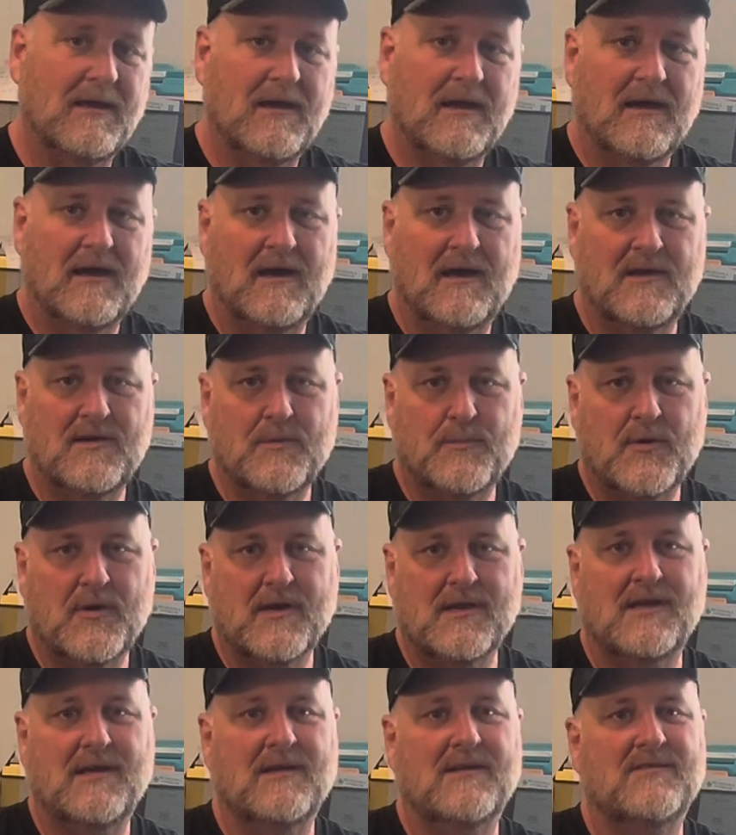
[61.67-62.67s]
Your
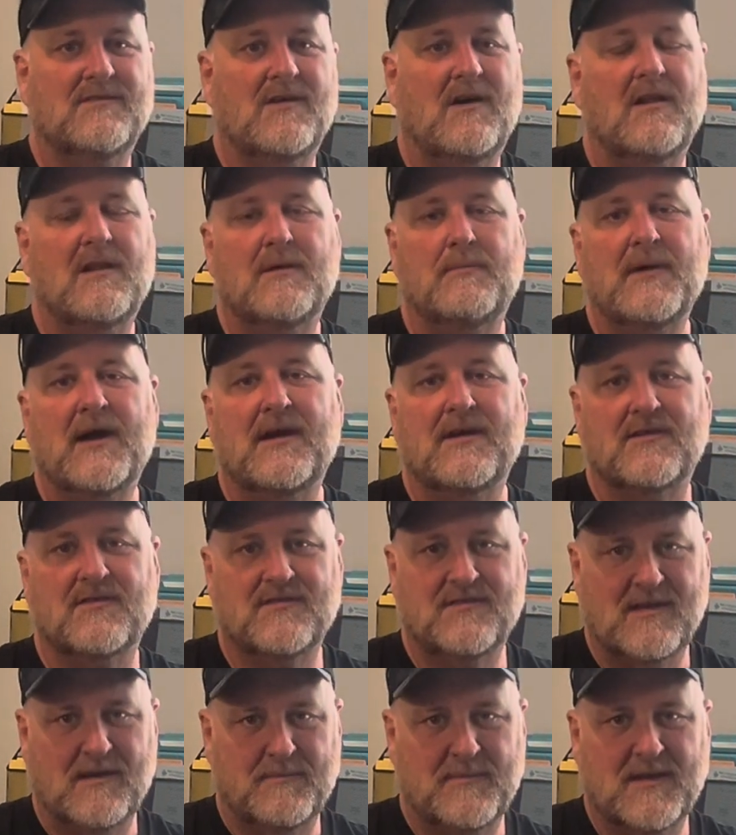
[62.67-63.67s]
perking is all about your
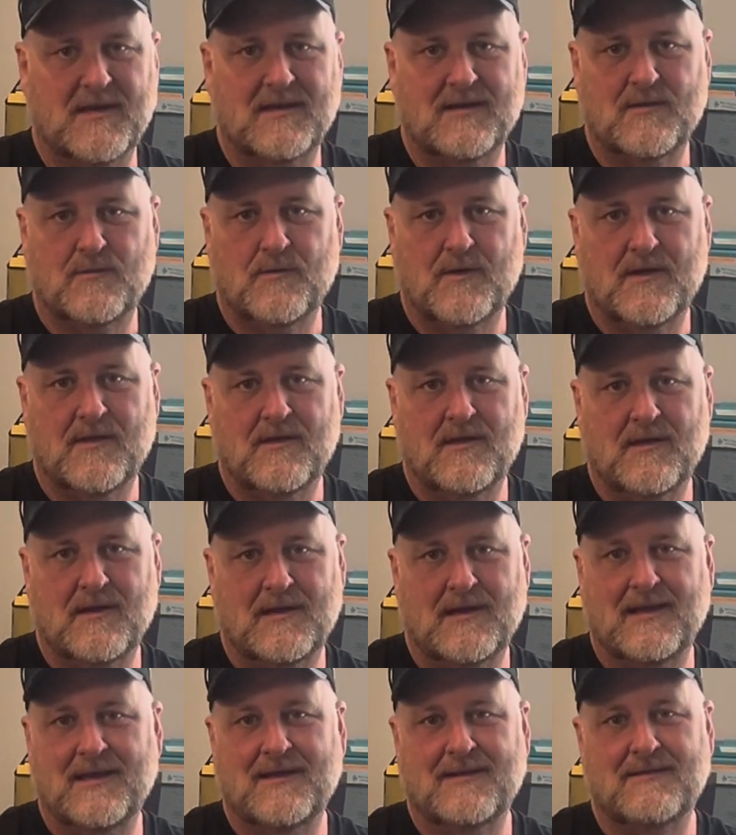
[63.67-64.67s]
septic and whether
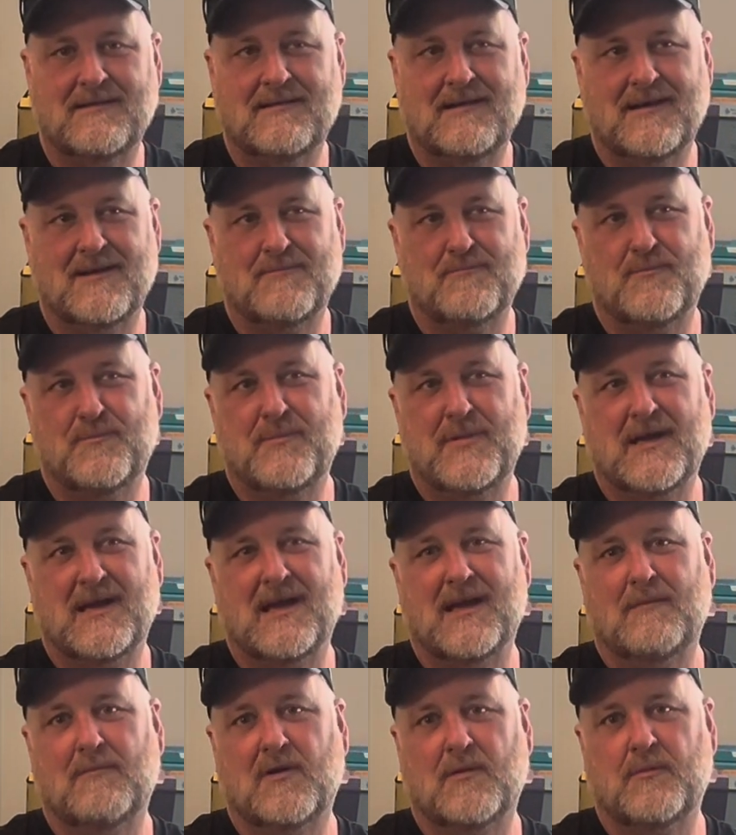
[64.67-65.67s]
and
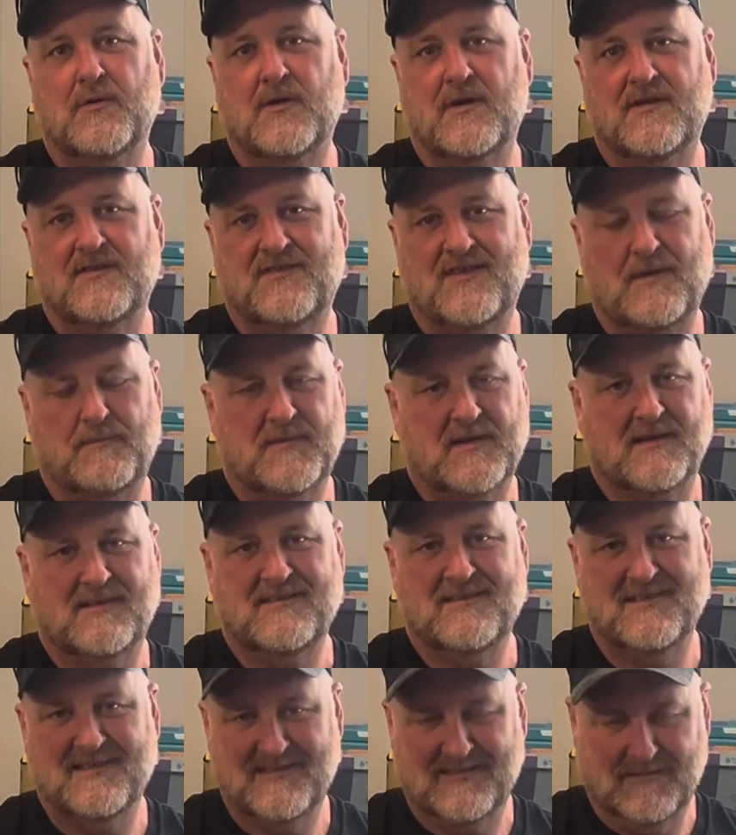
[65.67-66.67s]
being able to put a septic
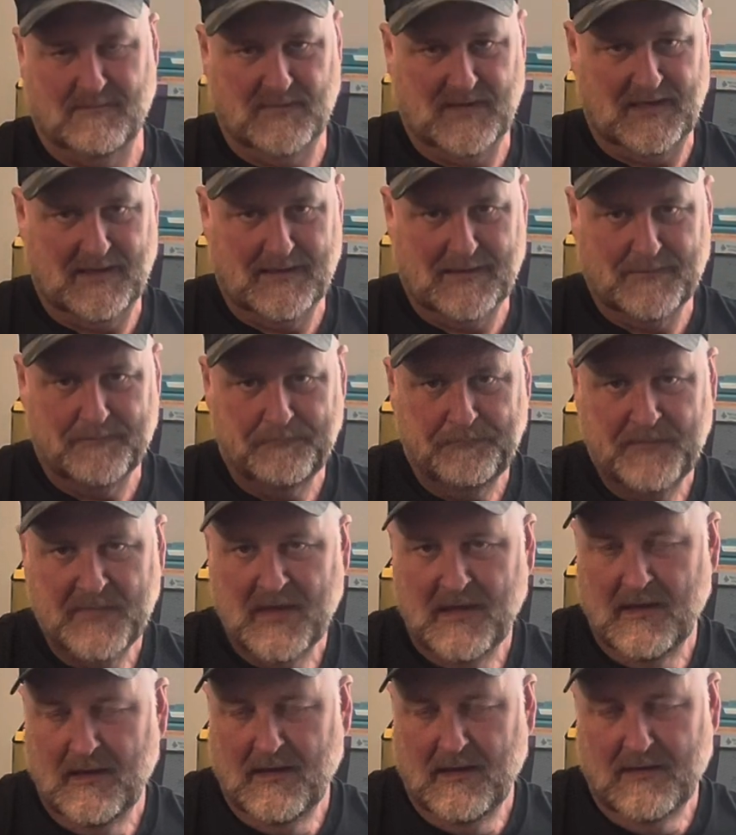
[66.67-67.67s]
system in.
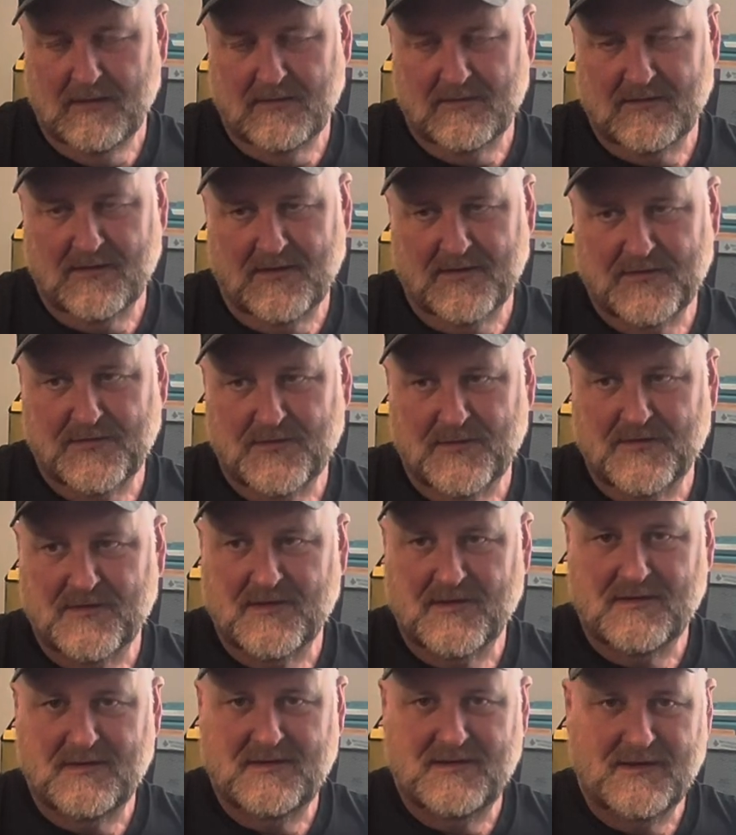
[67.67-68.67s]
There's all
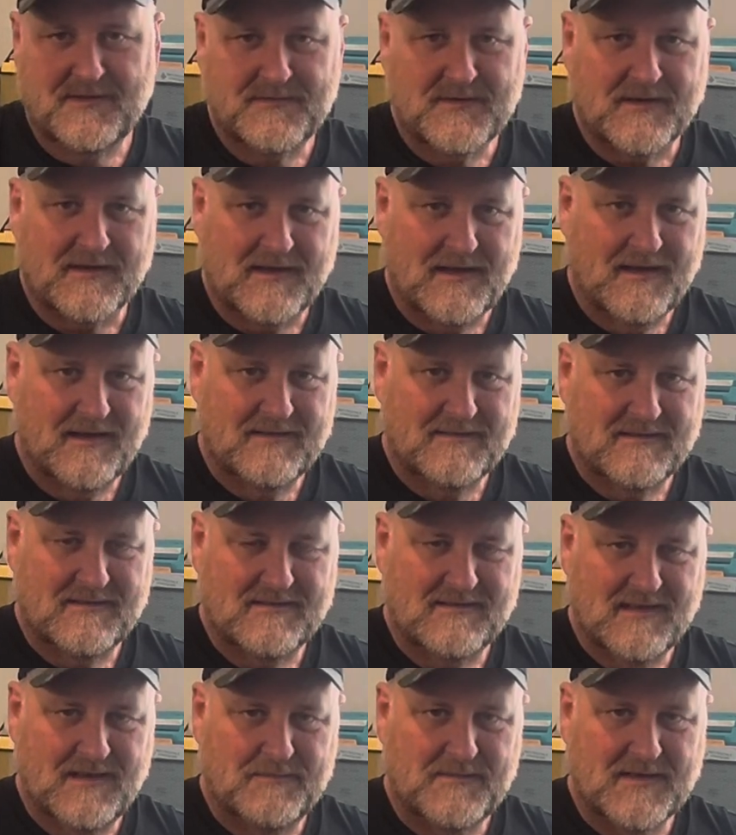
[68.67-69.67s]
sorts of different kinds of
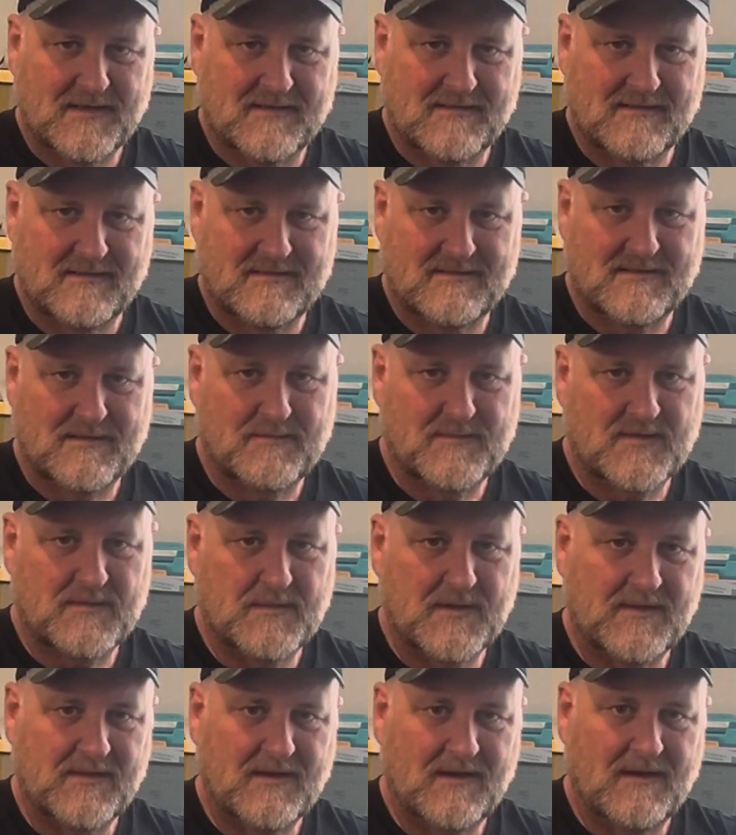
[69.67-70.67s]
septic systems,
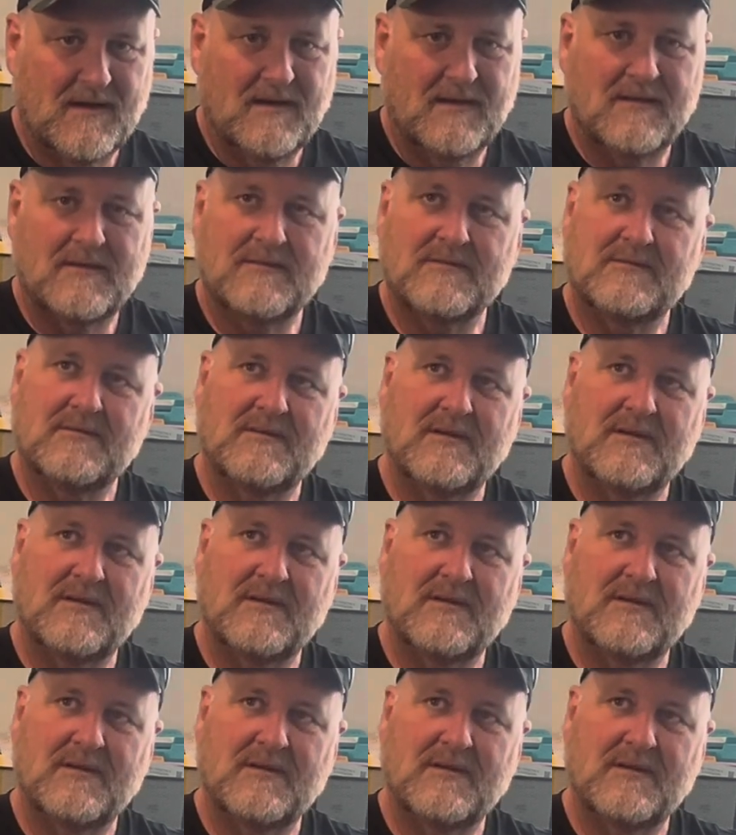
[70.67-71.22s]
but they all